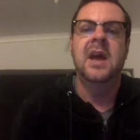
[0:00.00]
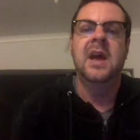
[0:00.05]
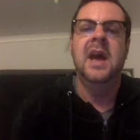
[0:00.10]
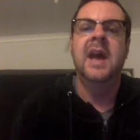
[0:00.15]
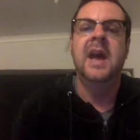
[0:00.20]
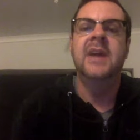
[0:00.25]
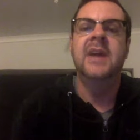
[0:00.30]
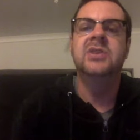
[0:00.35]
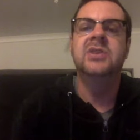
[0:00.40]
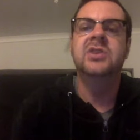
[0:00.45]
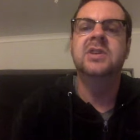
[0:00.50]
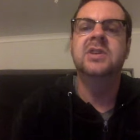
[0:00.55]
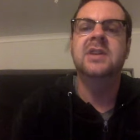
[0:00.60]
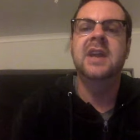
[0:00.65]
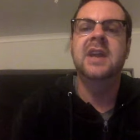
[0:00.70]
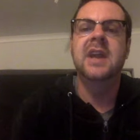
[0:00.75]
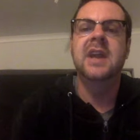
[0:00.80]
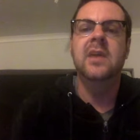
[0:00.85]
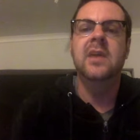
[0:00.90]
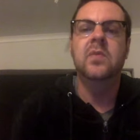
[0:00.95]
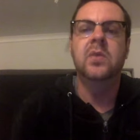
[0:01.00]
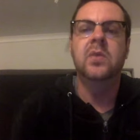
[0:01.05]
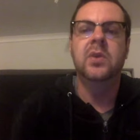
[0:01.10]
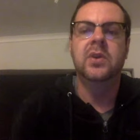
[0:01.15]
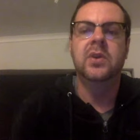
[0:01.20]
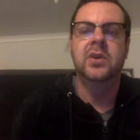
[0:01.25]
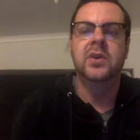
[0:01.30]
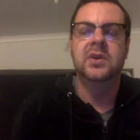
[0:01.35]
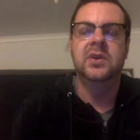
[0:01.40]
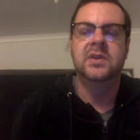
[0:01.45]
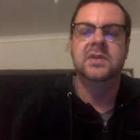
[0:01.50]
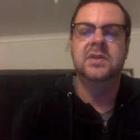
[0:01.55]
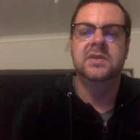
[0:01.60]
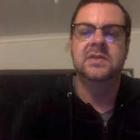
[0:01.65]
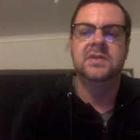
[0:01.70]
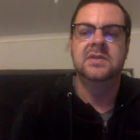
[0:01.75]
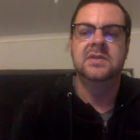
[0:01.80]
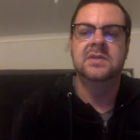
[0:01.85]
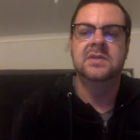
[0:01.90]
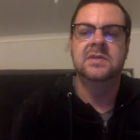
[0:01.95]
aged care workers,
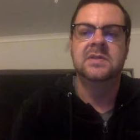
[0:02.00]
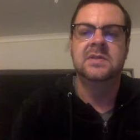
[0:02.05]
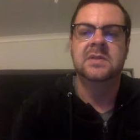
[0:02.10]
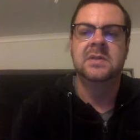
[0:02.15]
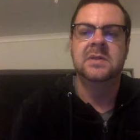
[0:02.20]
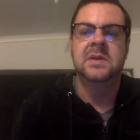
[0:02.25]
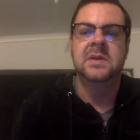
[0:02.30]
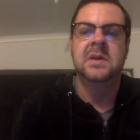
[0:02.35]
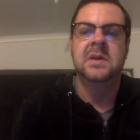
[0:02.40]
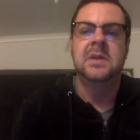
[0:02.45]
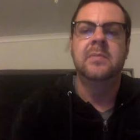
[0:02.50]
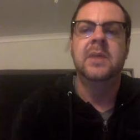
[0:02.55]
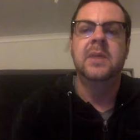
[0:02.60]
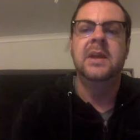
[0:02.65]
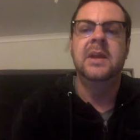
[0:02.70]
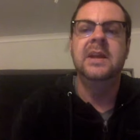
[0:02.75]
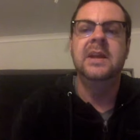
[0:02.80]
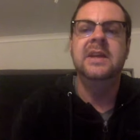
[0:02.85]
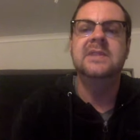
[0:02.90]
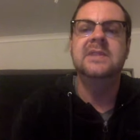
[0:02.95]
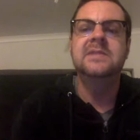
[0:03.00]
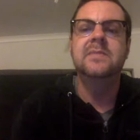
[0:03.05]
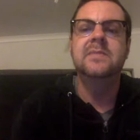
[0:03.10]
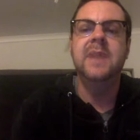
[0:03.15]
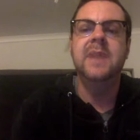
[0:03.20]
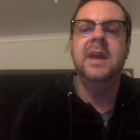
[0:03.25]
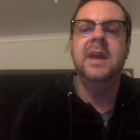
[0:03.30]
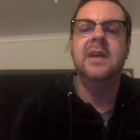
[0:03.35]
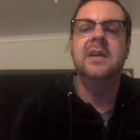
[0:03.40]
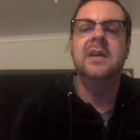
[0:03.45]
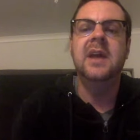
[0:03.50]
policemen